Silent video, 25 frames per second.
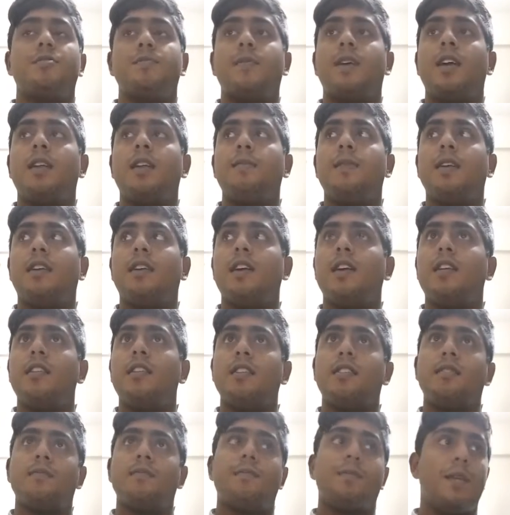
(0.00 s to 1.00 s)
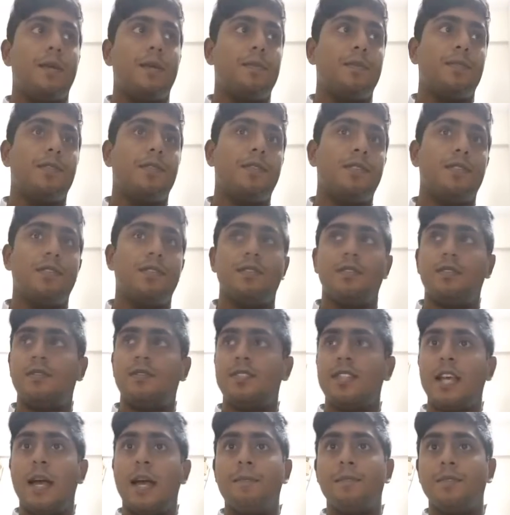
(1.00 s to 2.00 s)
might be carrying people,
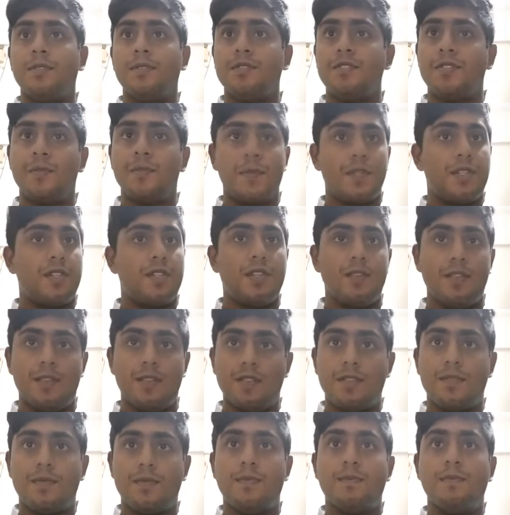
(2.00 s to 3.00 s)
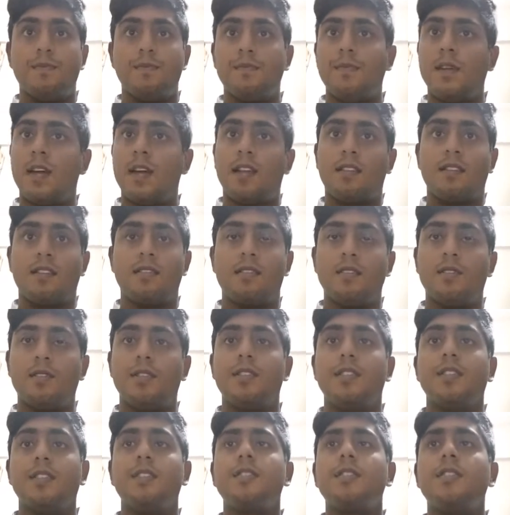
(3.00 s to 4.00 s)
samples, materials back to
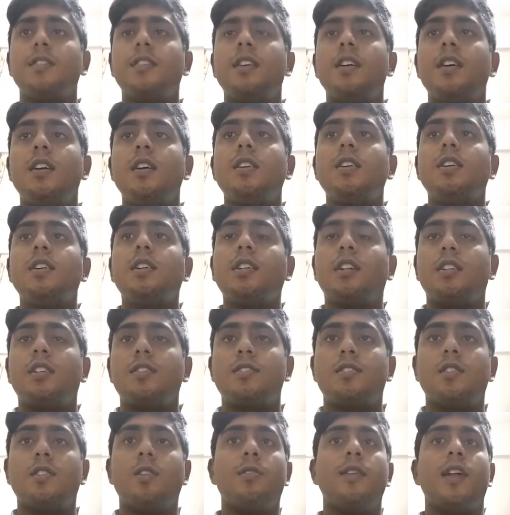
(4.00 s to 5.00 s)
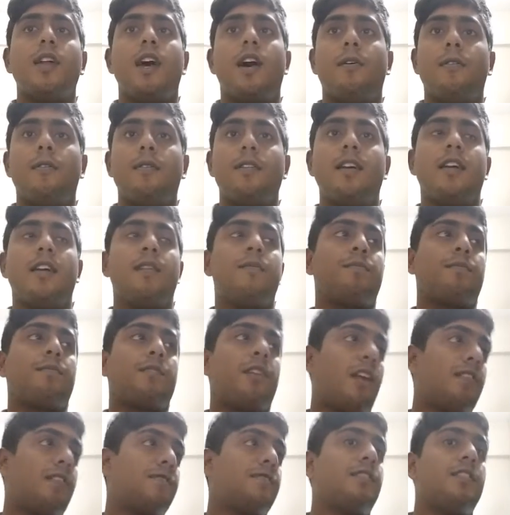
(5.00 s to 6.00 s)
Earth, could slow down and
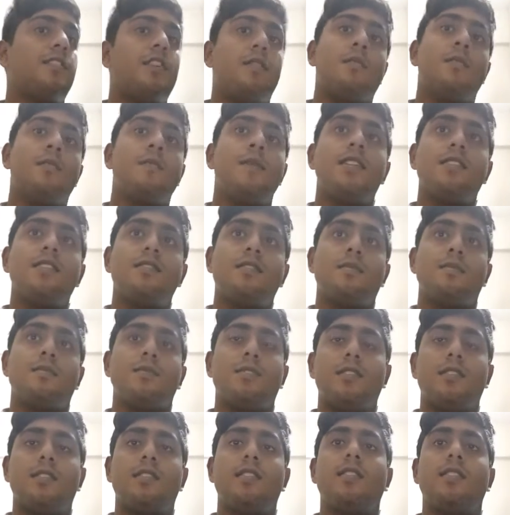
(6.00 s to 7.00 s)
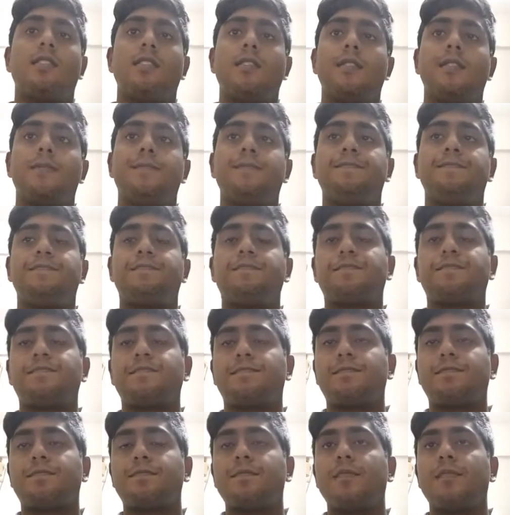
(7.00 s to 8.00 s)
transfer their momentum to the tether.
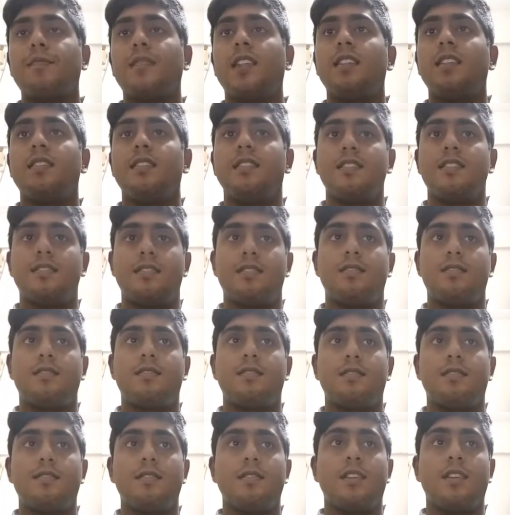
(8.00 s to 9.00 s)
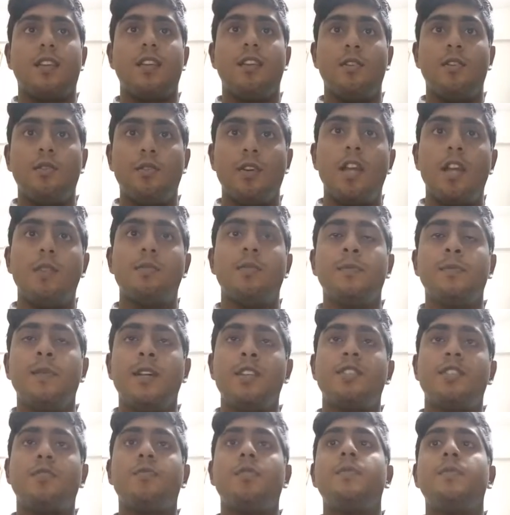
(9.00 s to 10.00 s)
This new gain
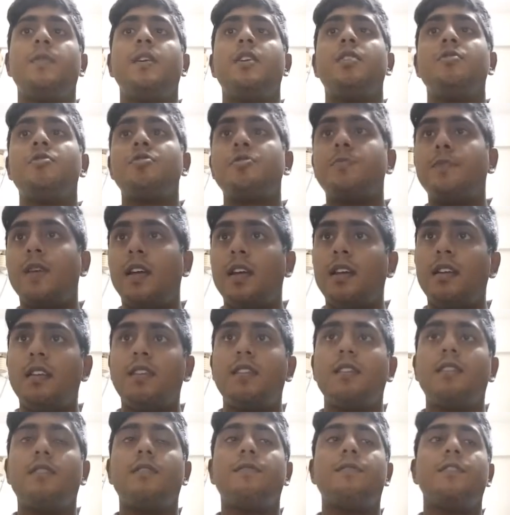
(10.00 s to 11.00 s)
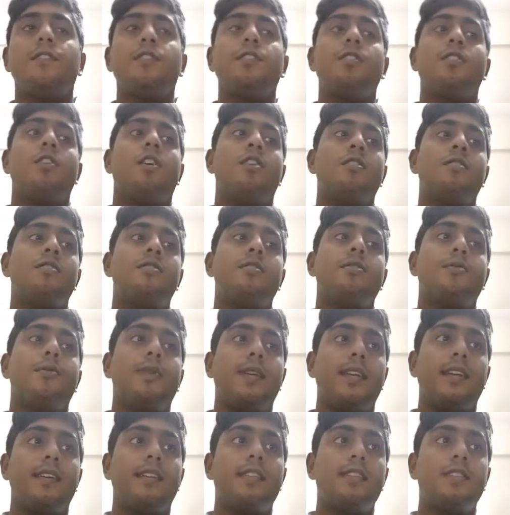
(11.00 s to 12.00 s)
momentum would be used by further
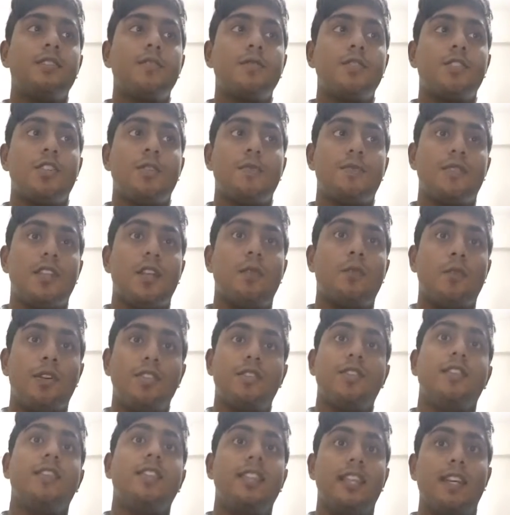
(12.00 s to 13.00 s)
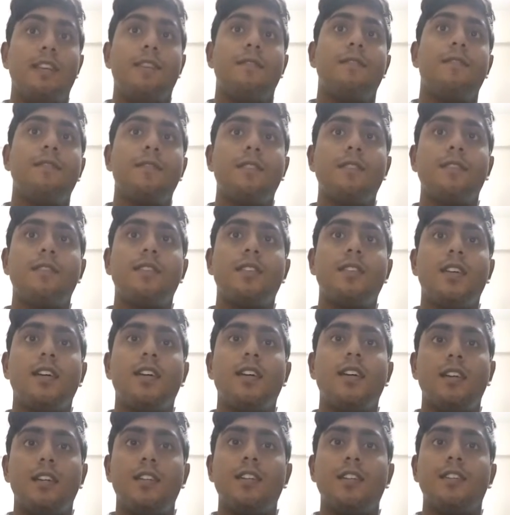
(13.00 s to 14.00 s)
ensuing ships that want to leave
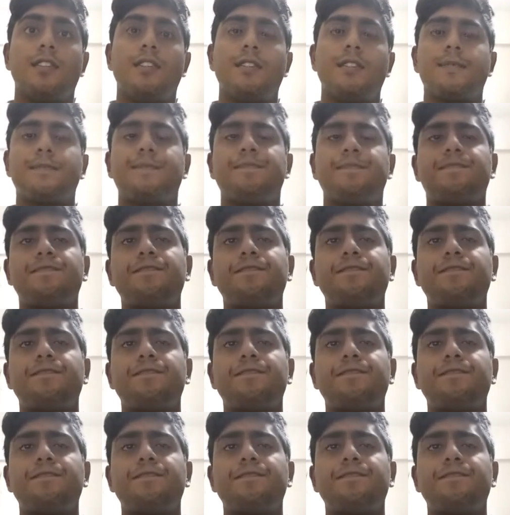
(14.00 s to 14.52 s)
Earth.